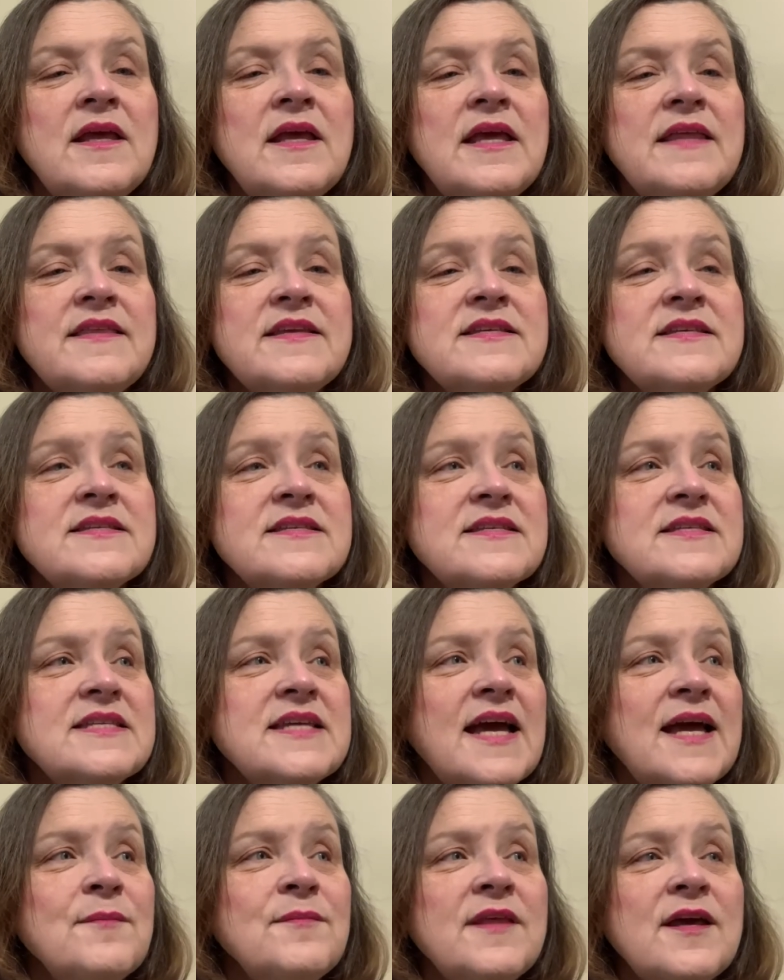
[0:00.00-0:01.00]
This is the
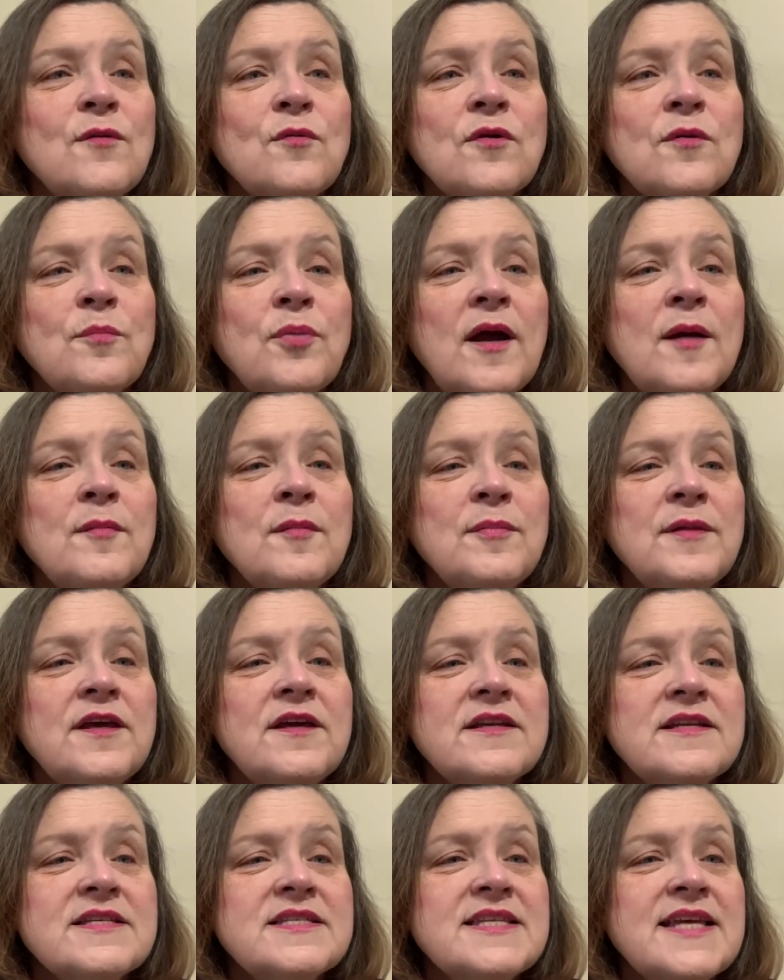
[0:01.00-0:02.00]
time that we're probably going
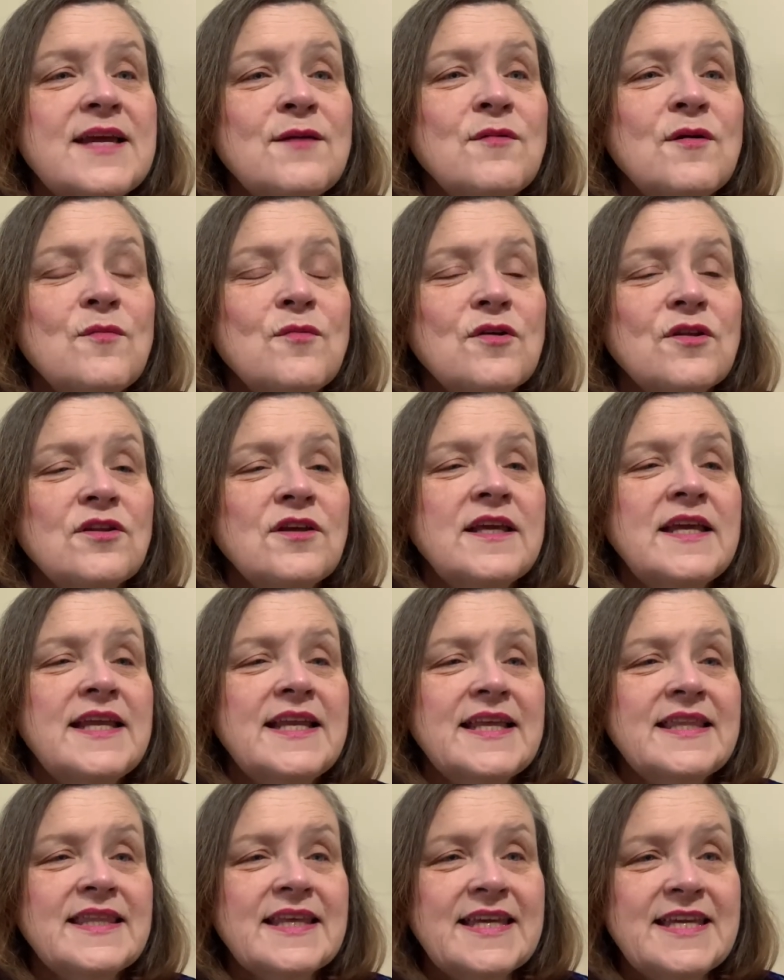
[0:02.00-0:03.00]
to say, when we're looking
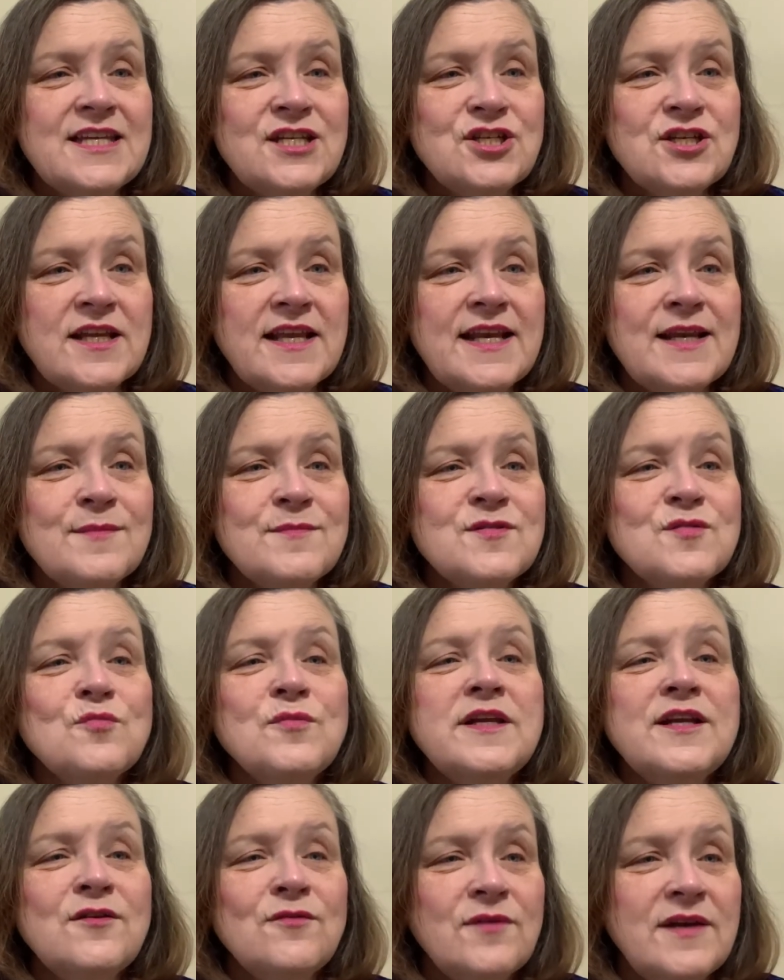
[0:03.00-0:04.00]
at the kitchen items, we
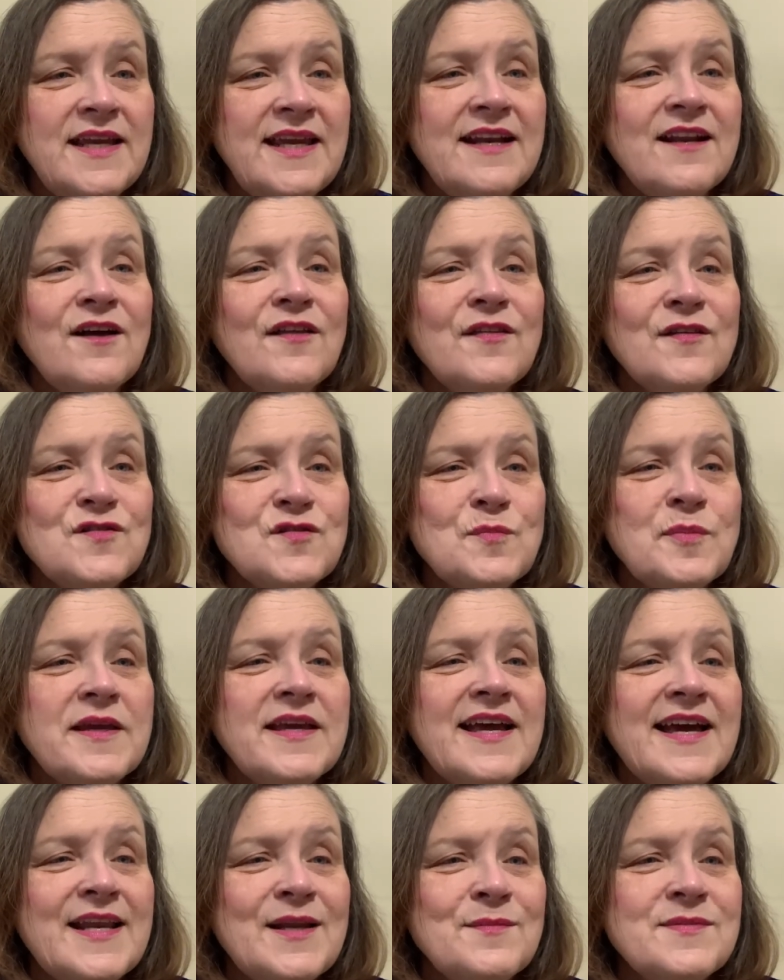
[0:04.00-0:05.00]
don't need all those big
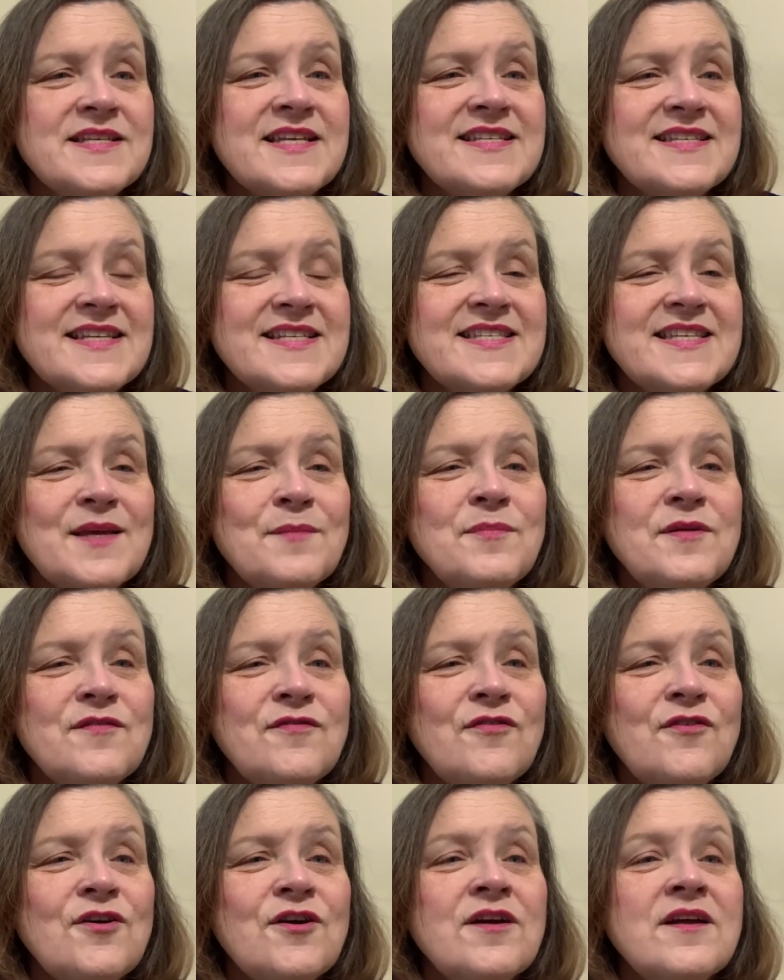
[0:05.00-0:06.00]
items, as I said
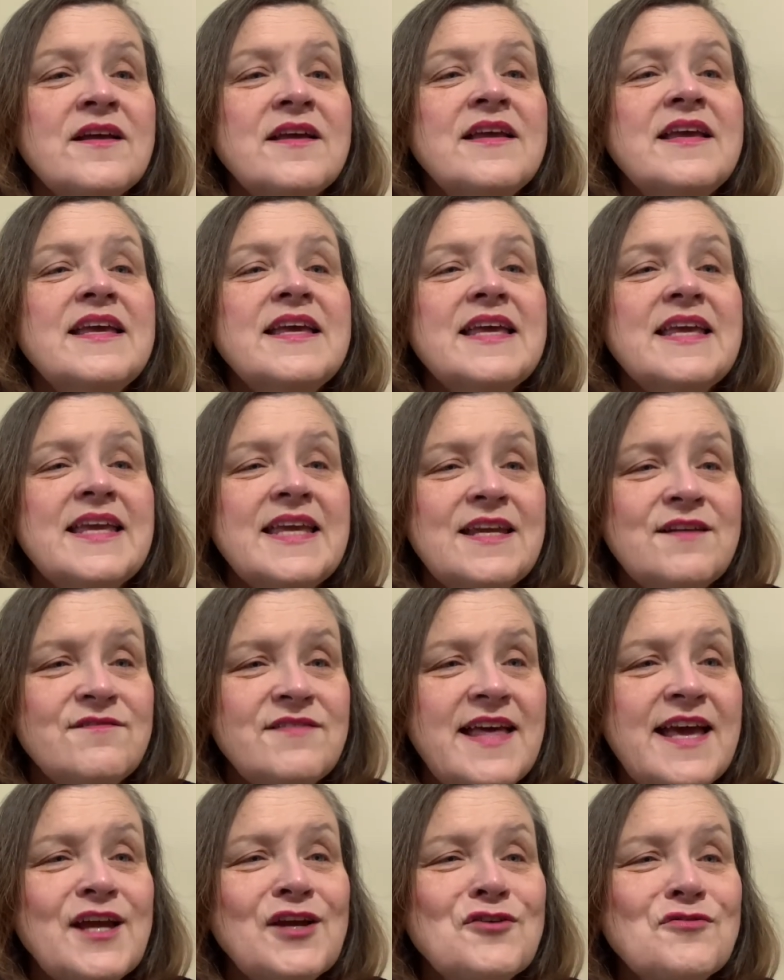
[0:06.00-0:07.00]
before. Give
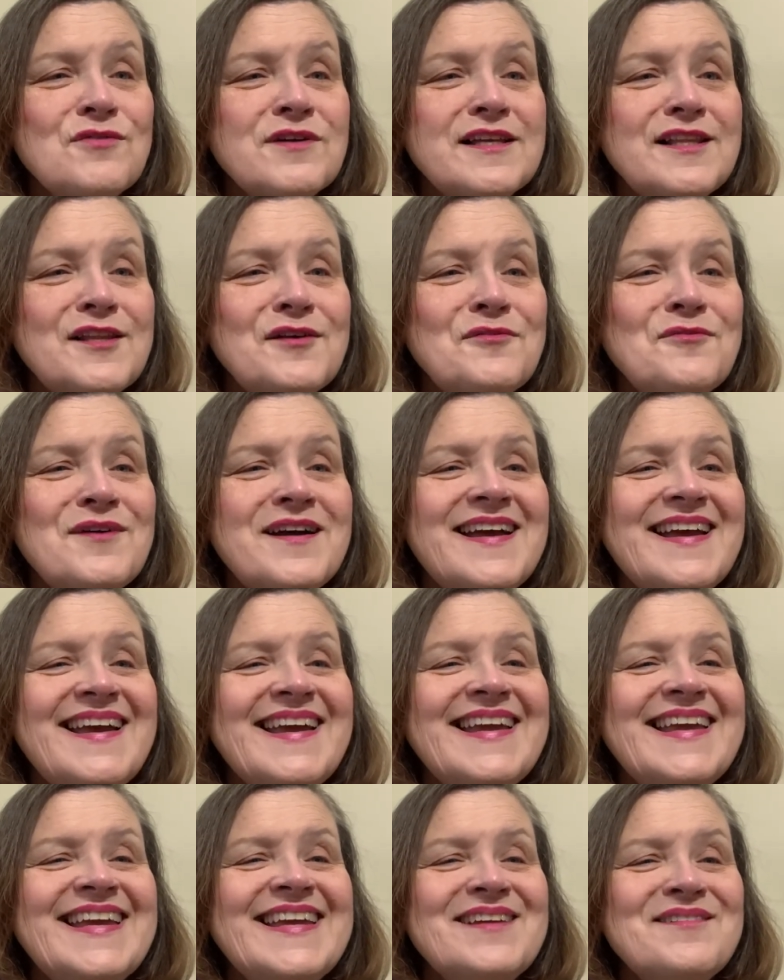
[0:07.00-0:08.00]
that grill
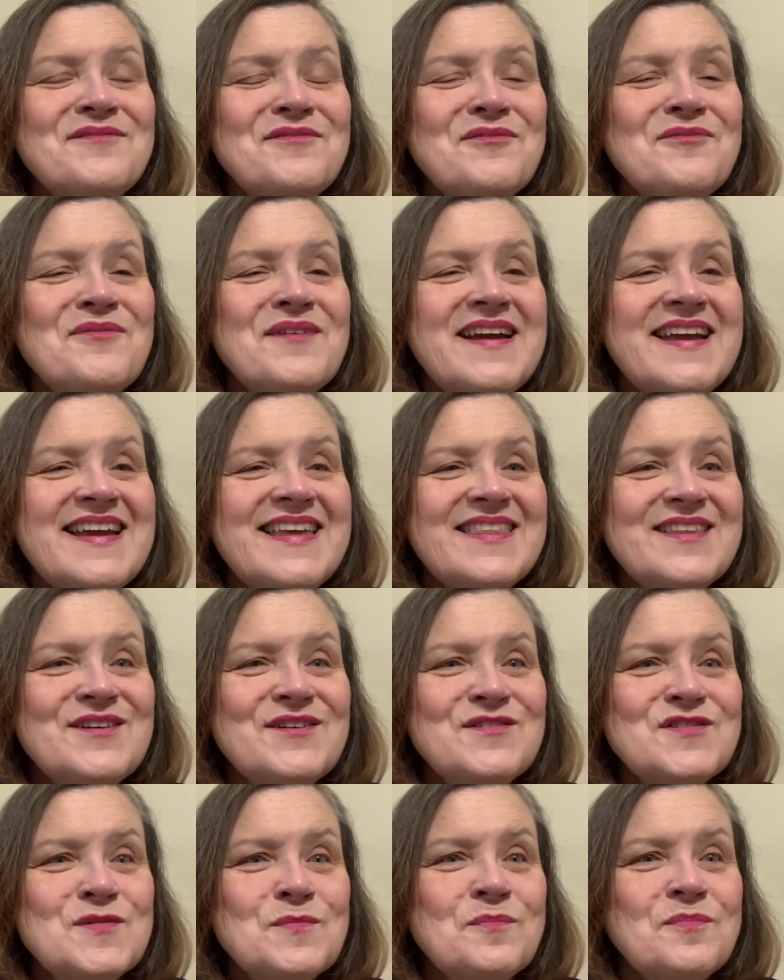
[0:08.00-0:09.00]
away. Give away
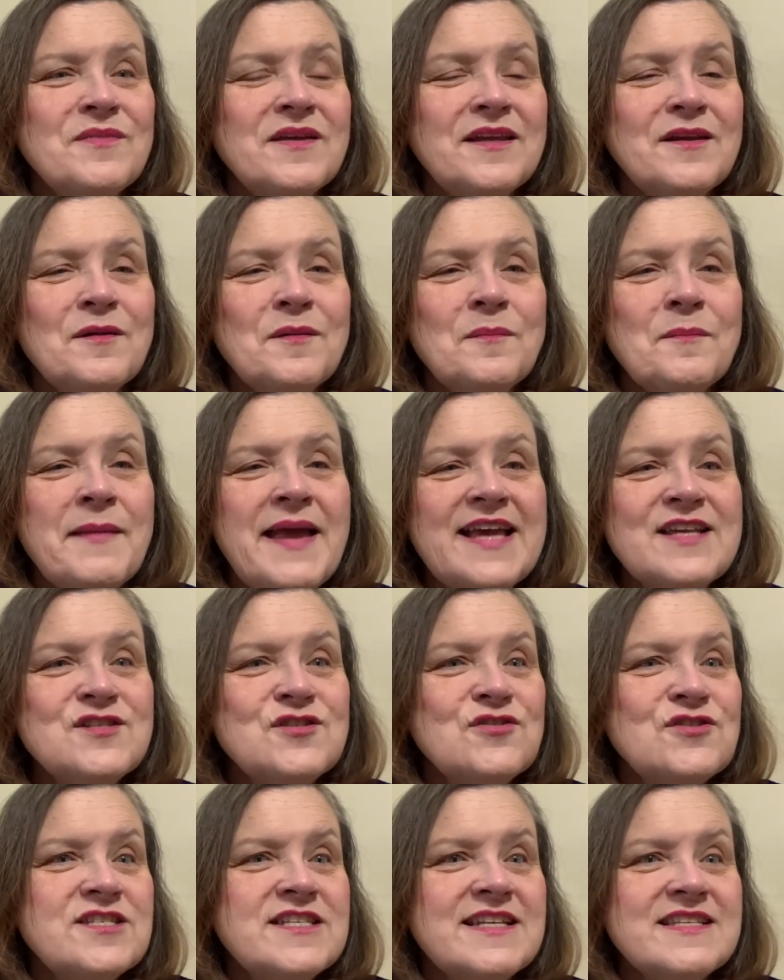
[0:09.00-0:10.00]
those,
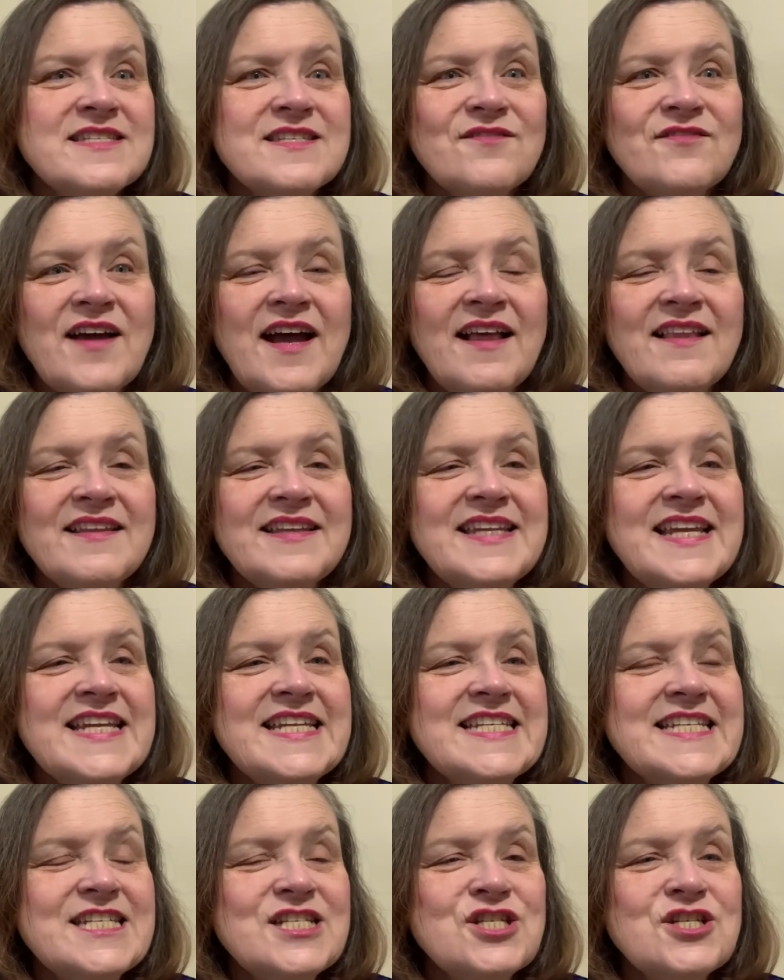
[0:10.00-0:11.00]
master sets of holiday
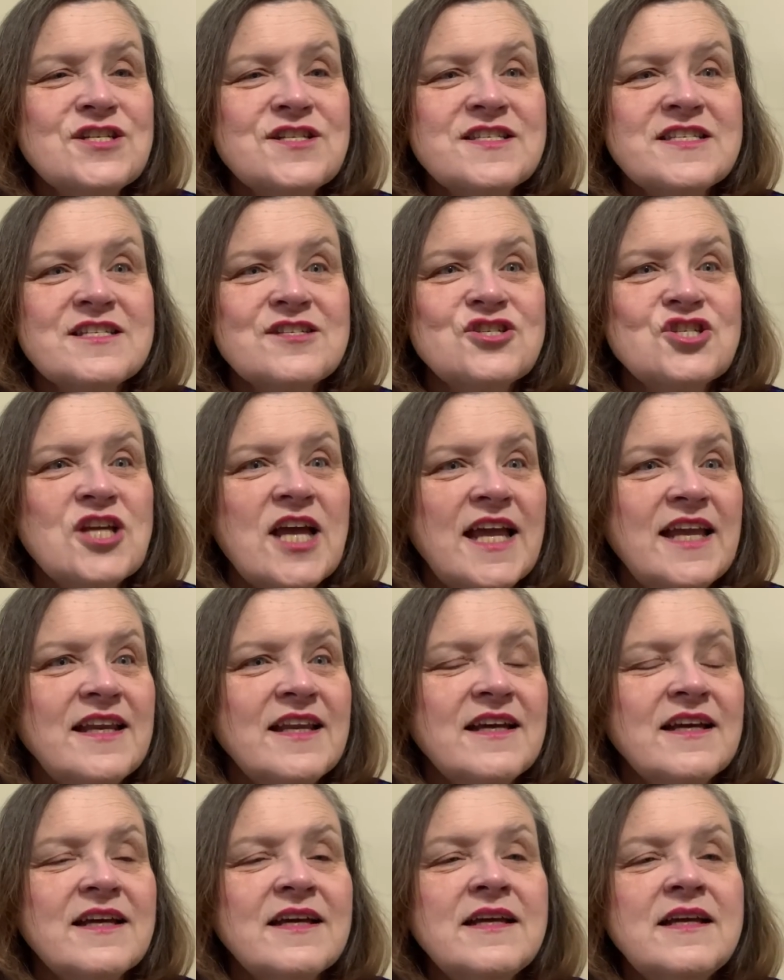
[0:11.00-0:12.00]
dishes and
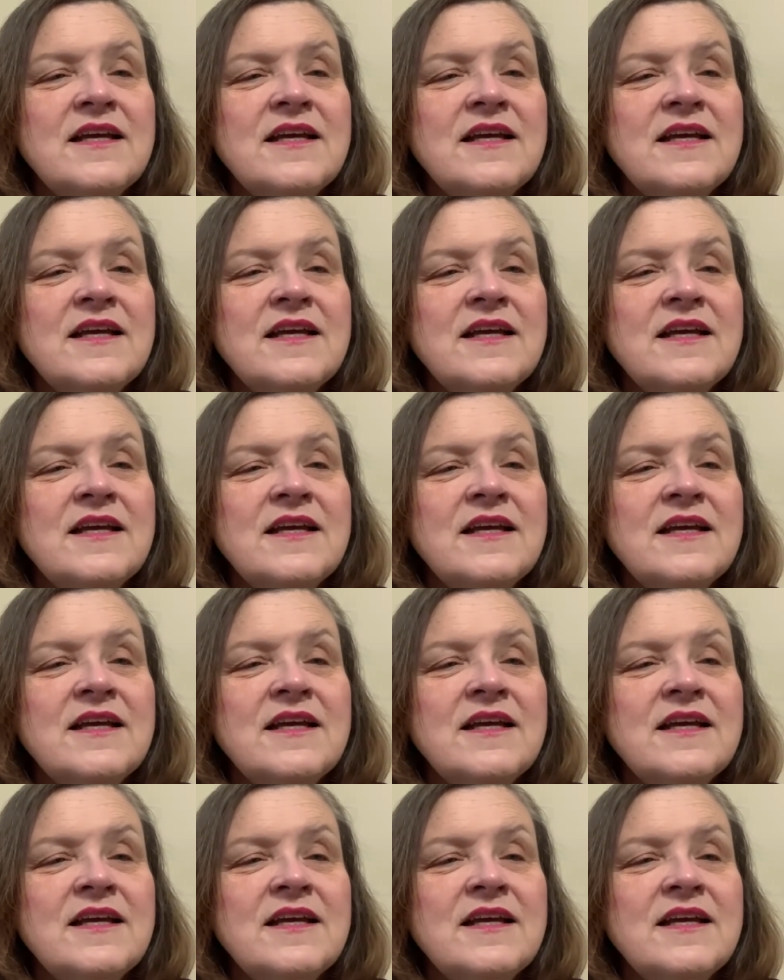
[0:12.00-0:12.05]
china.